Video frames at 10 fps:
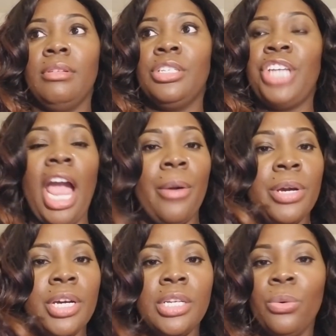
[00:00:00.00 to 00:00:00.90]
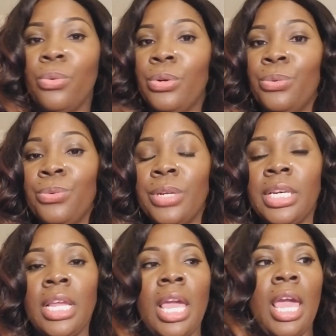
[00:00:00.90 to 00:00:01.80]
childhood
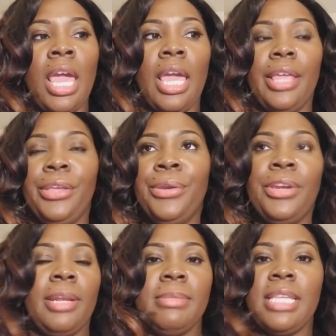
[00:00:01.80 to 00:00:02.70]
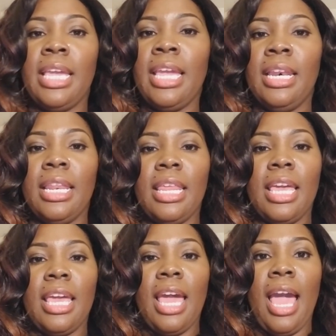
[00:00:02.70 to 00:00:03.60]
on, you know what I'm saying?
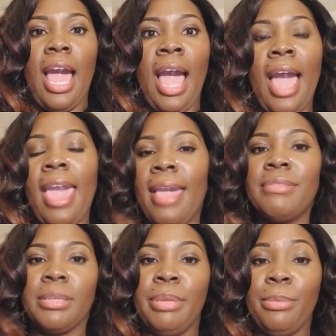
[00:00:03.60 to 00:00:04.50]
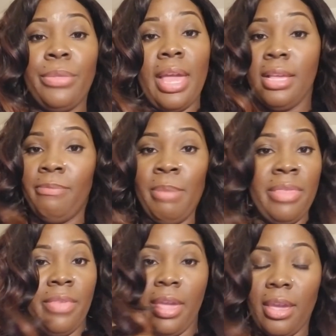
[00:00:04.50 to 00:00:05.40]
I have some people that have
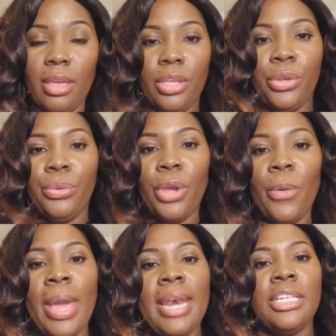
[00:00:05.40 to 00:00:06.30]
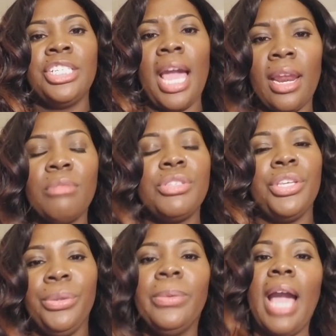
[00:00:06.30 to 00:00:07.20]
been there, you know, and shout out
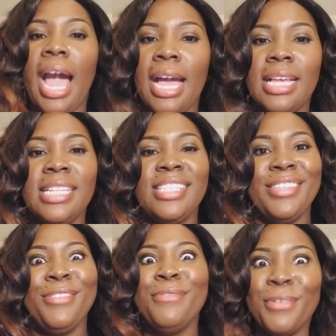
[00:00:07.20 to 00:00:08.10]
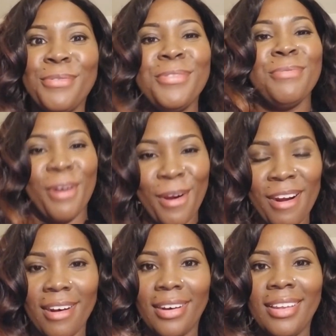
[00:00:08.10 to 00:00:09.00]
to you guys. You know who you
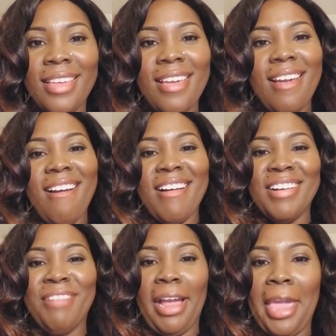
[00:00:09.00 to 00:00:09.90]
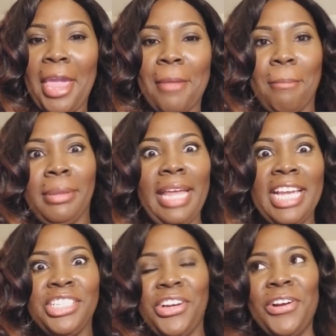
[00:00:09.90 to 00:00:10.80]
are. I can't
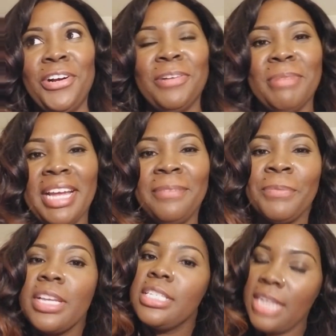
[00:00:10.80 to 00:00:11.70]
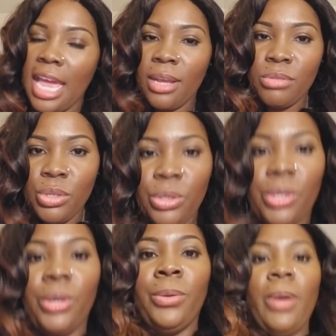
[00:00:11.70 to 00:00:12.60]
blast y'all, but shout out to
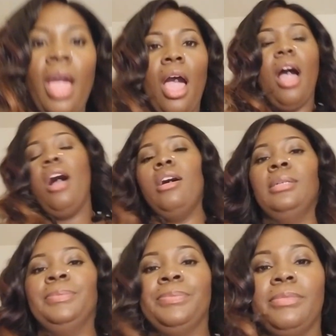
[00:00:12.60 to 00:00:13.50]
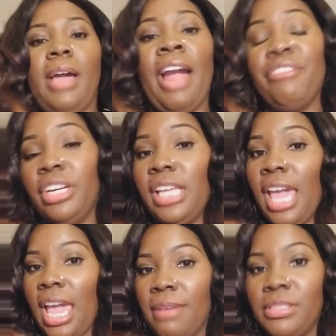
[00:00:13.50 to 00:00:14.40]
you. I really
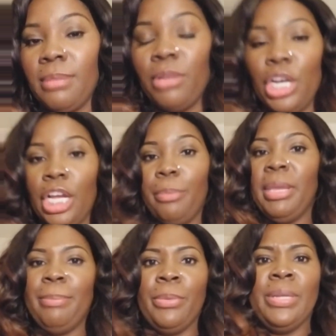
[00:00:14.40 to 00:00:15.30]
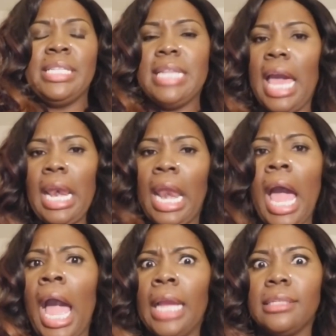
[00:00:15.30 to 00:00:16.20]
have some good people. It's not a
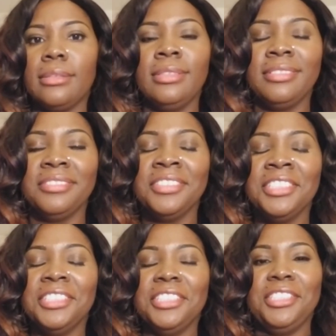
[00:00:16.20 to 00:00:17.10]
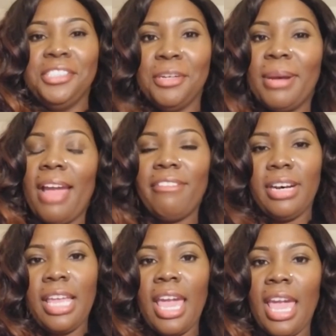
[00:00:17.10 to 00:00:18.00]
lot, you know, but I
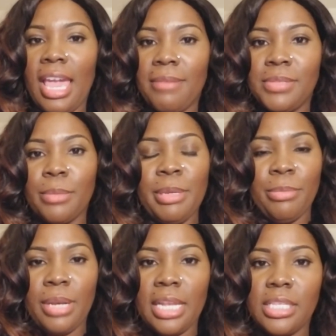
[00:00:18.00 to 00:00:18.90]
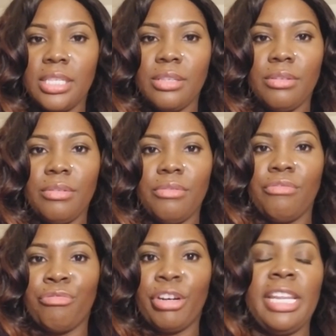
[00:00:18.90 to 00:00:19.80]
really have some people that's
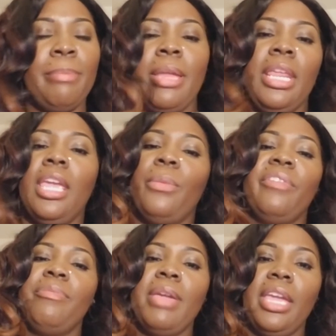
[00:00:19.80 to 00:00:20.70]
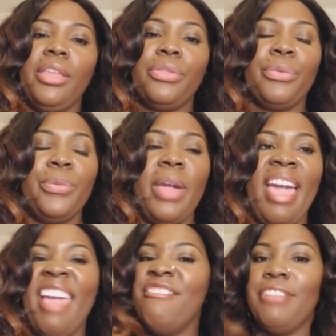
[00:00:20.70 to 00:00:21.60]
really been here with me through
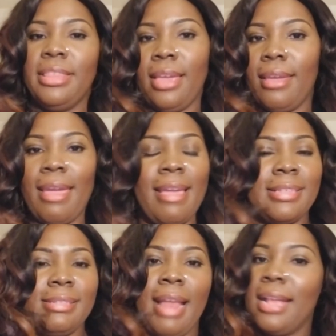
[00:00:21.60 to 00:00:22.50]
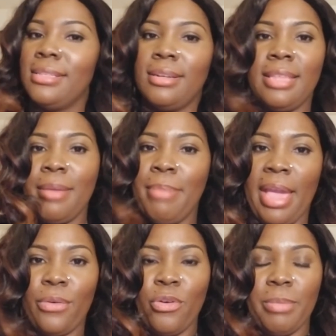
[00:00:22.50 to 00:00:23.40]
everything. It has not turned their
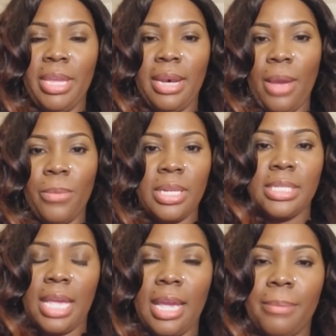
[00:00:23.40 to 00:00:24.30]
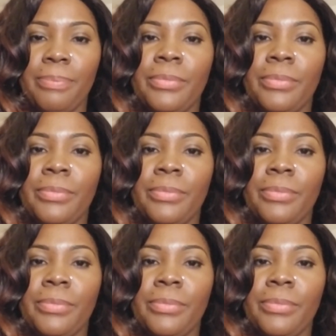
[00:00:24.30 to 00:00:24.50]
back on me, not one time.